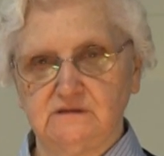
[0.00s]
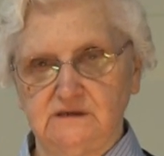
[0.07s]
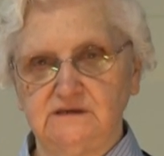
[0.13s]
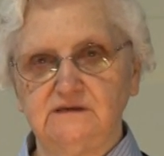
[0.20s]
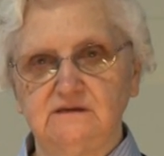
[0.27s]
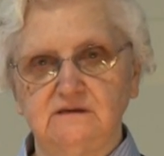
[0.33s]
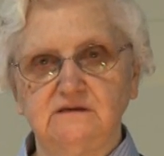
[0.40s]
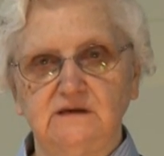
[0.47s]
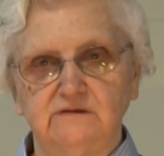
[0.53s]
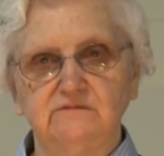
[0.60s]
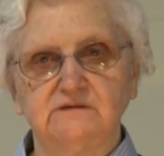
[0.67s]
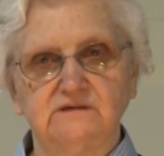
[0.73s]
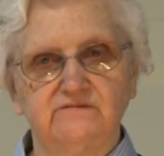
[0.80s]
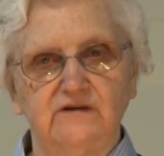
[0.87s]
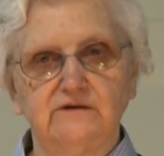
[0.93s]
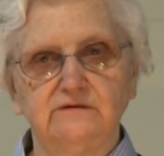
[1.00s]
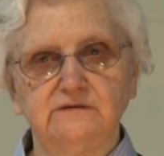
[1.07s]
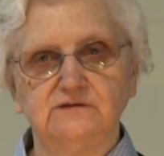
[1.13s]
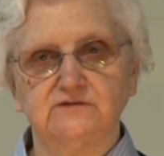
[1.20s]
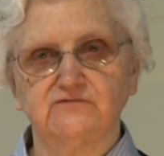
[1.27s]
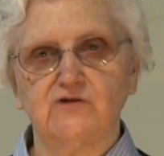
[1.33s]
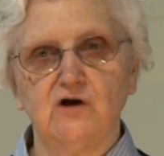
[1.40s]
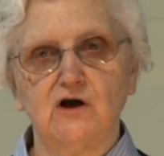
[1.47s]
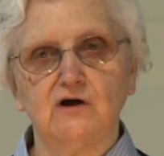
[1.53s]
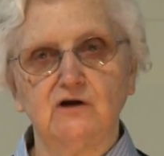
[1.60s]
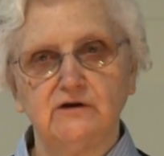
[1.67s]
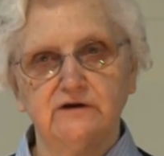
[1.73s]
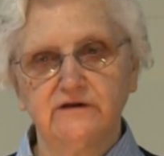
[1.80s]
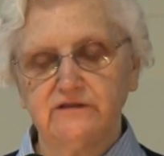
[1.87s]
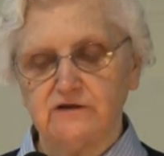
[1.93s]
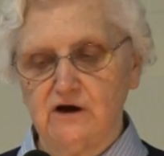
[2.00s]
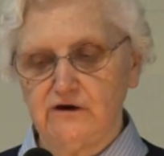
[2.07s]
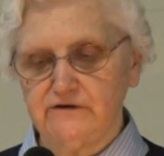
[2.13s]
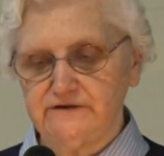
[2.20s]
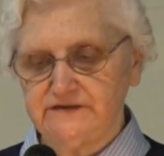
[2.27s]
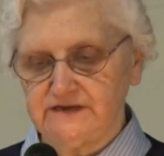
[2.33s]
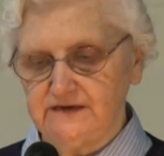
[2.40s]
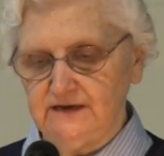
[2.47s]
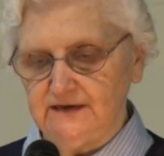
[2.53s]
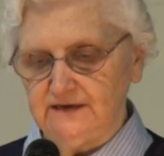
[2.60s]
He was very strong on authority.